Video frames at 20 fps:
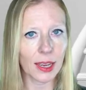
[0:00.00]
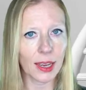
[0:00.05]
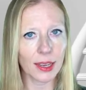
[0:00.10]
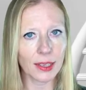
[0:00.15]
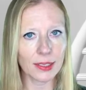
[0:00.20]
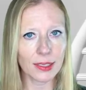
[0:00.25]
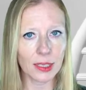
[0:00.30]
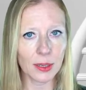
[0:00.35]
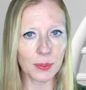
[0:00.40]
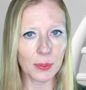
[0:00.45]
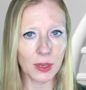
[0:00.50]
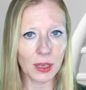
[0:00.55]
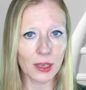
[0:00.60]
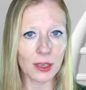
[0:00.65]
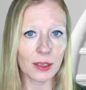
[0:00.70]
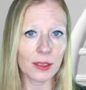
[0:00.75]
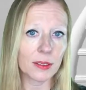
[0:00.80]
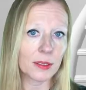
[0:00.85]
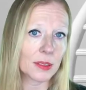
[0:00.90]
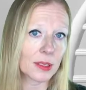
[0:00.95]

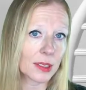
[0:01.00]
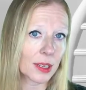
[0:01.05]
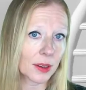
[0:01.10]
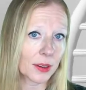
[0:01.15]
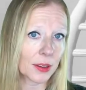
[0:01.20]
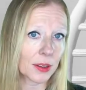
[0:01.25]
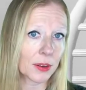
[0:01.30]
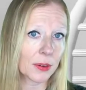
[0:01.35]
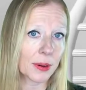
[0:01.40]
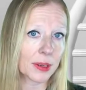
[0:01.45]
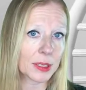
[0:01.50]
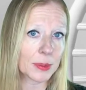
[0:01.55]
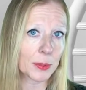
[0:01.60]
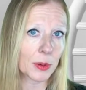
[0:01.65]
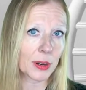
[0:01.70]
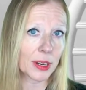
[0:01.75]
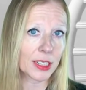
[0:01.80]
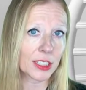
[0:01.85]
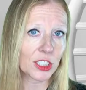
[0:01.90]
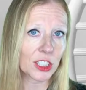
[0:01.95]
ATP, cellular
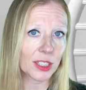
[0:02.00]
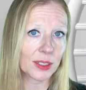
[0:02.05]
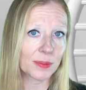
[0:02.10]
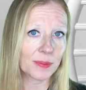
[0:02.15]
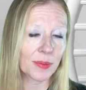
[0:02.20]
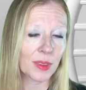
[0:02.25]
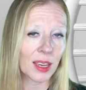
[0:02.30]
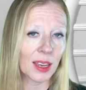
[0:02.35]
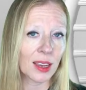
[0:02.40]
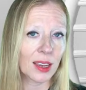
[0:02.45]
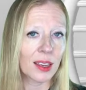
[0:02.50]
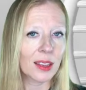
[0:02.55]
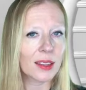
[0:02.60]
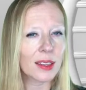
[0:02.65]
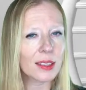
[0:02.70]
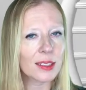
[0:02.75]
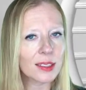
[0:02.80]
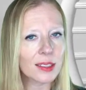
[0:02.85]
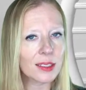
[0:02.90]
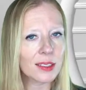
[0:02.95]
respiration. They
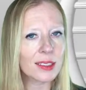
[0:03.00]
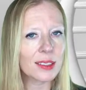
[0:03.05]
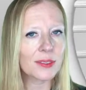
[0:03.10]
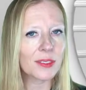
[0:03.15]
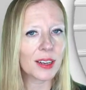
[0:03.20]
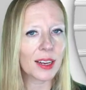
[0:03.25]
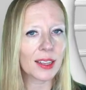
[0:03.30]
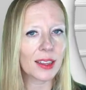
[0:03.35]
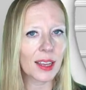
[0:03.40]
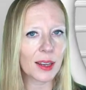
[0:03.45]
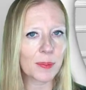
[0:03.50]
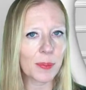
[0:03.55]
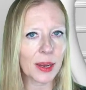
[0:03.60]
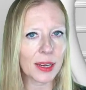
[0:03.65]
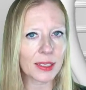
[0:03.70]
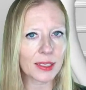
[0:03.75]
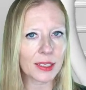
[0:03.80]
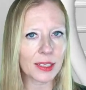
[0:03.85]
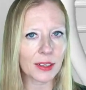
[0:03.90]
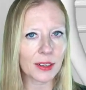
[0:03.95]
still divide like
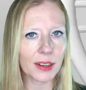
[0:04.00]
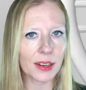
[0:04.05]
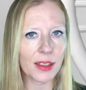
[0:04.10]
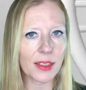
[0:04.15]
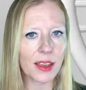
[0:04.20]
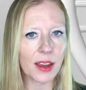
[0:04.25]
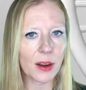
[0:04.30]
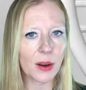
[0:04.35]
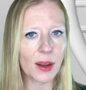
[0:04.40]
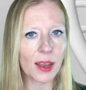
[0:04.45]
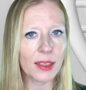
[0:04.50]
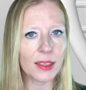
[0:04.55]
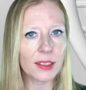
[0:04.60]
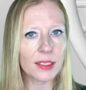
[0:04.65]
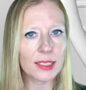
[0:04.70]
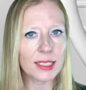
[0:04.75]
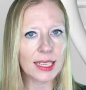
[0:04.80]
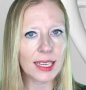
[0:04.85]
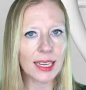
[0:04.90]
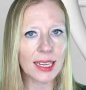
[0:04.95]
bacteria, though, and their
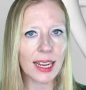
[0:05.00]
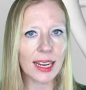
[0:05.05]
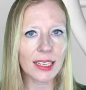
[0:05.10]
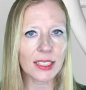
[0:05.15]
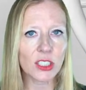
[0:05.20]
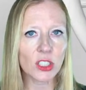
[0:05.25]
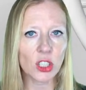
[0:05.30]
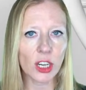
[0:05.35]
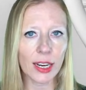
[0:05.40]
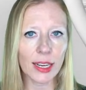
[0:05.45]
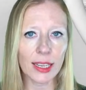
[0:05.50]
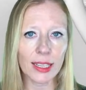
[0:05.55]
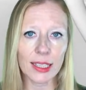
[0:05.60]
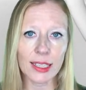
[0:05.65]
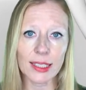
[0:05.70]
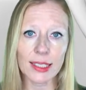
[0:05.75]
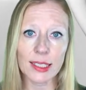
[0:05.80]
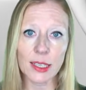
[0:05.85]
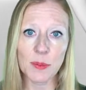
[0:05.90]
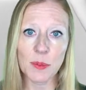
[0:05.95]
DNA is strikingly
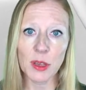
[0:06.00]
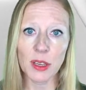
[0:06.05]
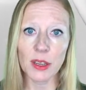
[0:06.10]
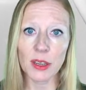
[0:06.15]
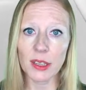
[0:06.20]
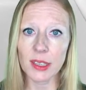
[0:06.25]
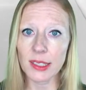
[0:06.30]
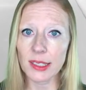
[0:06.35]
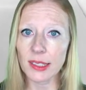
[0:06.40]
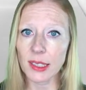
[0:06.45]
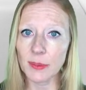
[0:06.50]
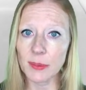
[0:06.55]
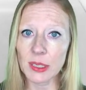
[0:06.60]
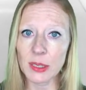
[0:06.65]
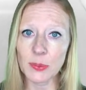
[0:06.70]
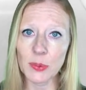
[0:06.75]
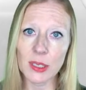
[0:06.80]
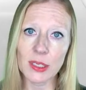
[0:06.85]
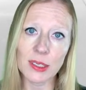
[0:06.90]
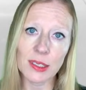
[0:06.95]
similar to some
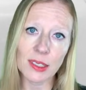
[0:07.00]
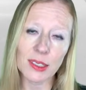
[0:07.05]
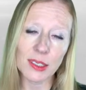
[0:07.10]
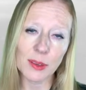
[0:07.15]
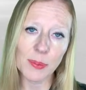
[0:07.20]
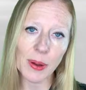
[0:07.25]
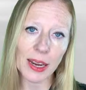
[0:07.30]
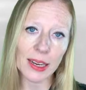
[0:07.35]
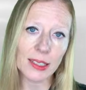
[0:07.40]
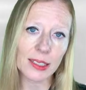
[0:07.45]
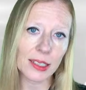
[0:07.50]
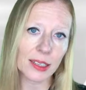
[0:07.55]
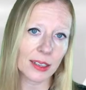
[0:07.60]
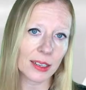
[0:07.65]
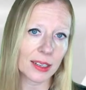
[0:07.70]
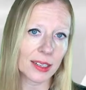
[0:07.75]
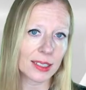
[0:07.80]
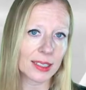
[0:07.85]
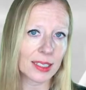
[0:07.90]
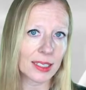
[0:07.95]
species of
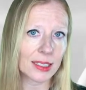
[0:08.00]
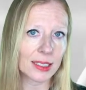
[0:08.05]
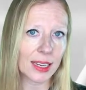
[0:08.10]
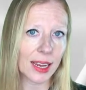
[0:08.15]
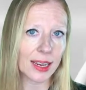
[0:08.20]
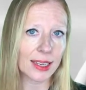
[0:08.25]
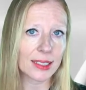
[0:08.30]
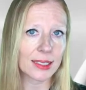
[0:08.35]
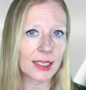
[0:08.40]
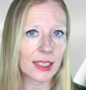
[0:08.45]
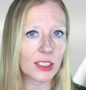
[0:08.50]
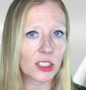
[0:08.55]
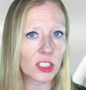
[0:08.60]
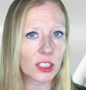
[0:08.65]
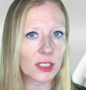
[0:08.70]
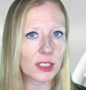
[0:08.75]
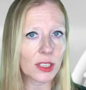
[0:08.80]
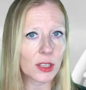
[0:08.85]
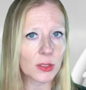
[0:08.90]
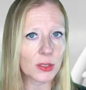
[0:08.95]
bacteria today, such
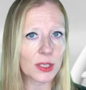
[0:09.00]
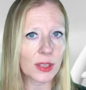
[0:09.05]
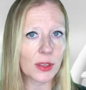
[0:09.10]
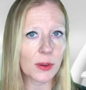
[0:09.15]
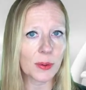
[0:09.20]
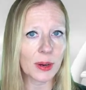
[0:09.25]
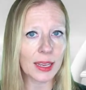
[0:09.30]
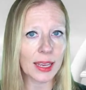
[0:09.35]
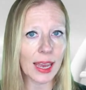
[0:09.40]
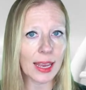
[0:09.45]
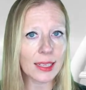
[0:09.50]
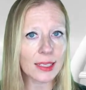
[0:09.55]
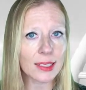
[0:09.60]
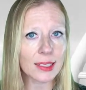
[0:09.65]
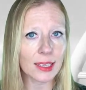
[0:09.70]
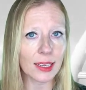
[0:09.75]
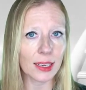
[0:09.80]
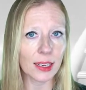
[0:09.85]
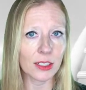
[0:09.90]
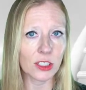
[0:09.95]
as those in the
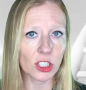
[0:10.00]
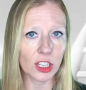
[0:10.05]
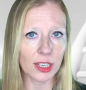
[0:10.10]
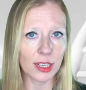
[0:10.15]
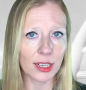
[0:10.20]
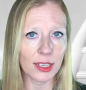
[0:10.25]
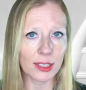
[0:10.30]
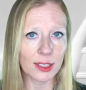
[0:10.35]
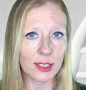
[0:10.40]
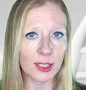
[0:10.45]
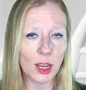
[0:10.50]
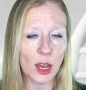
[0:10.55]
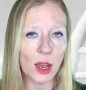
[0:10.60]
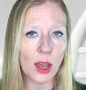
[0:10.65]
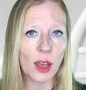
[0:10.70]
Rickettsia genus.